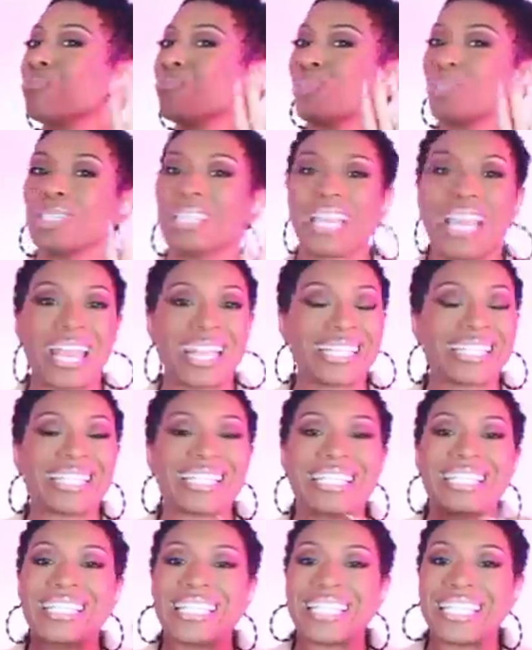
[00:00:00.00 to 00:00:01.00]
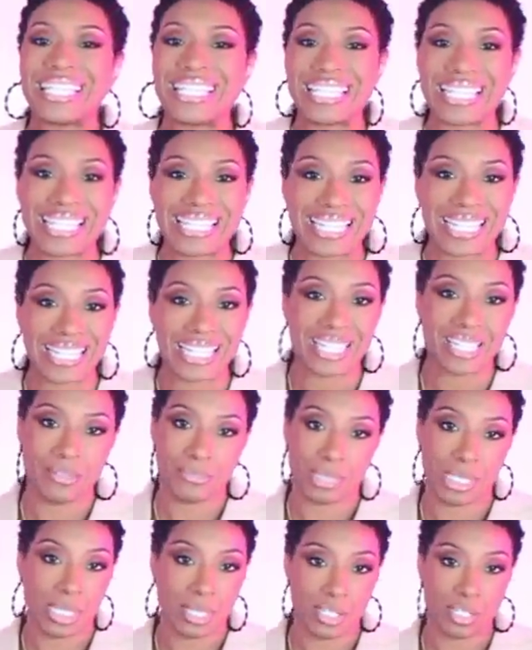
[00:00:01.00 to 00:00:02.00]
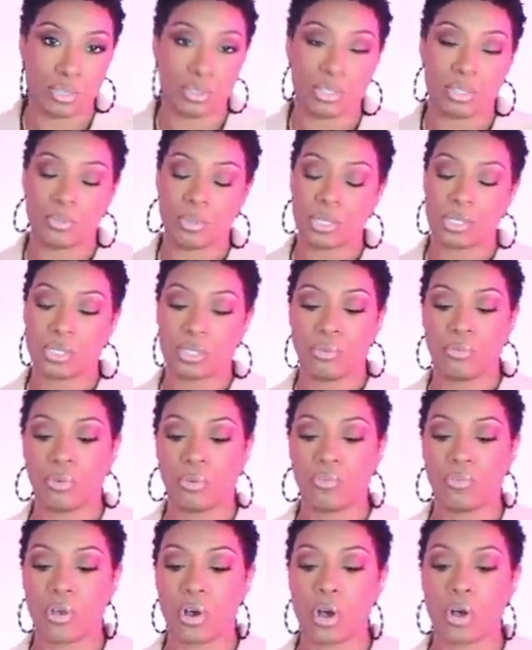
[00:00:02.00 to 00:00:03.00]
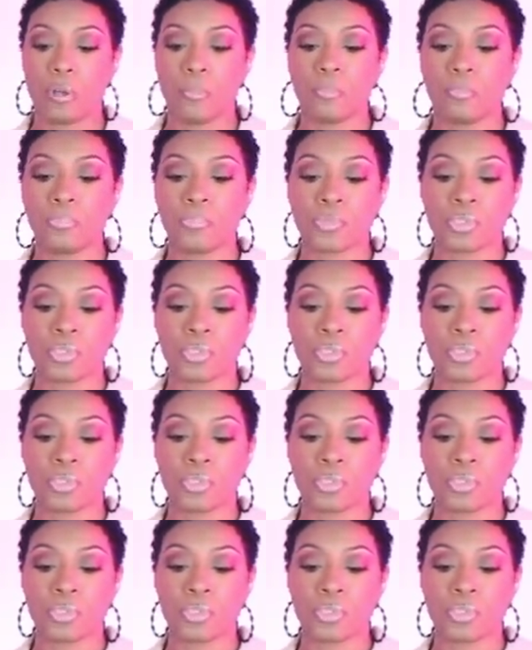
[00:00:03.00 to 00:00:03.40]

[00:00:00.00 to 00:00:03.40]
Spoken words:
Relax is in, I keep telling you, especially for fall.